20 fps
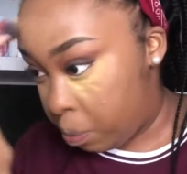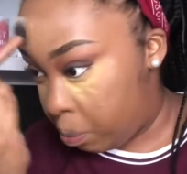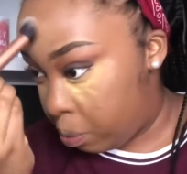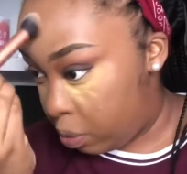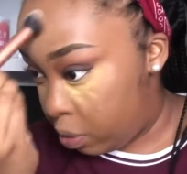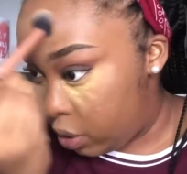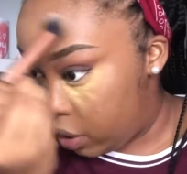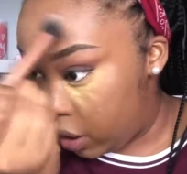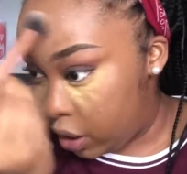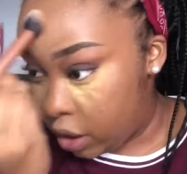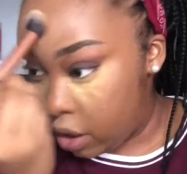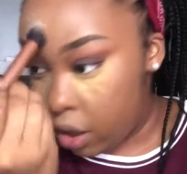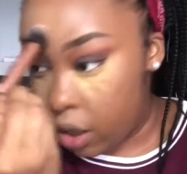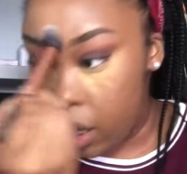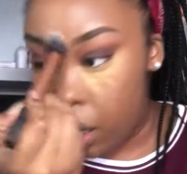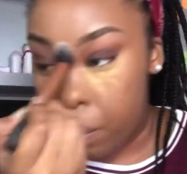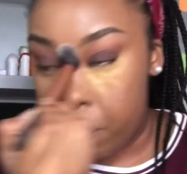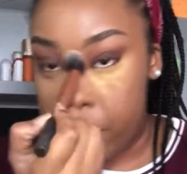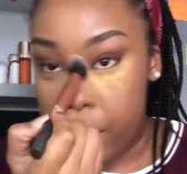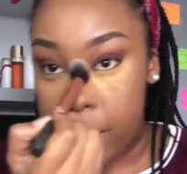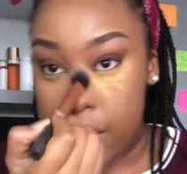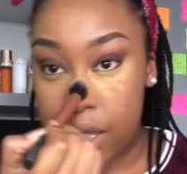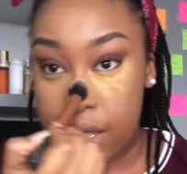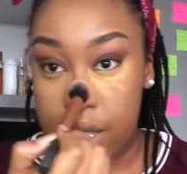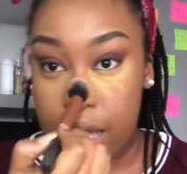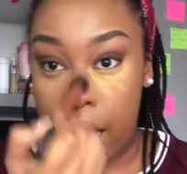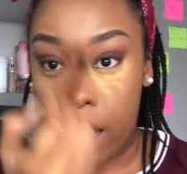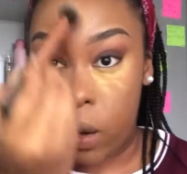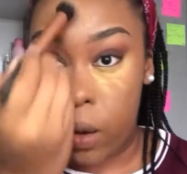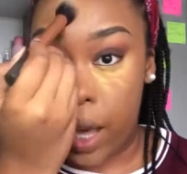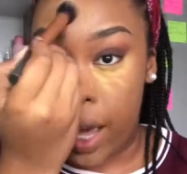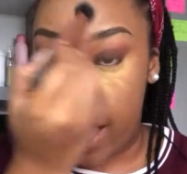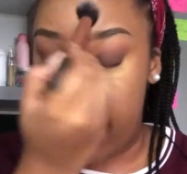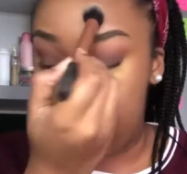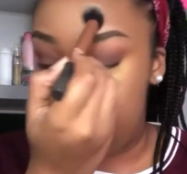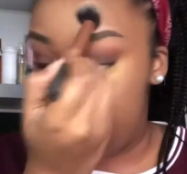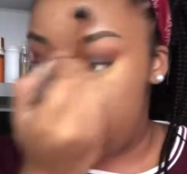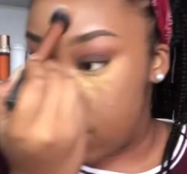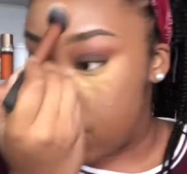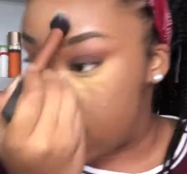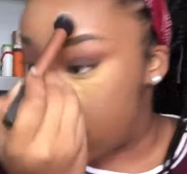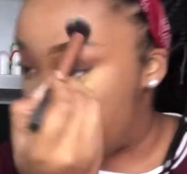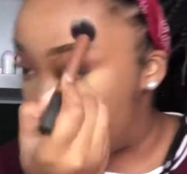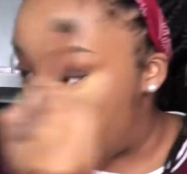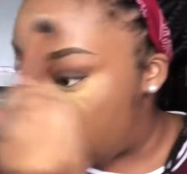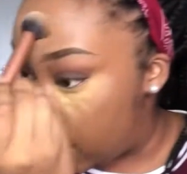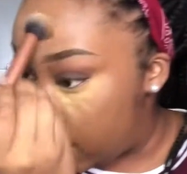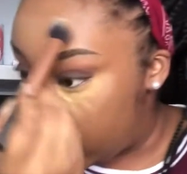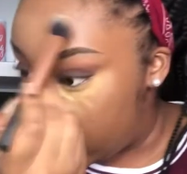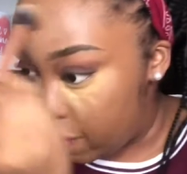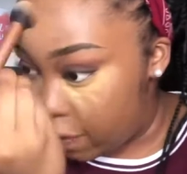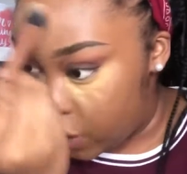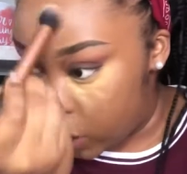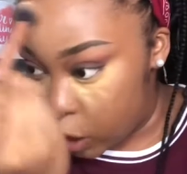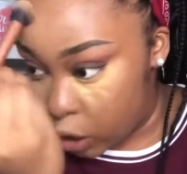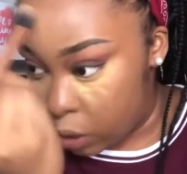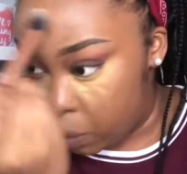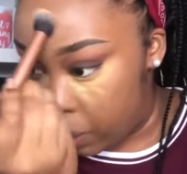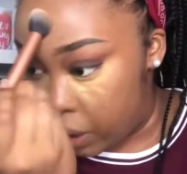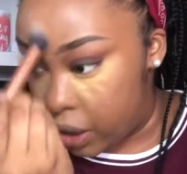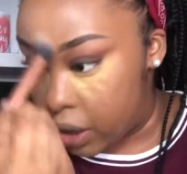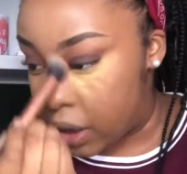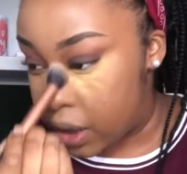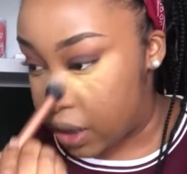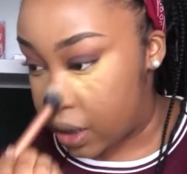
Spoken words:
put in other places that I had a concealer in the first place.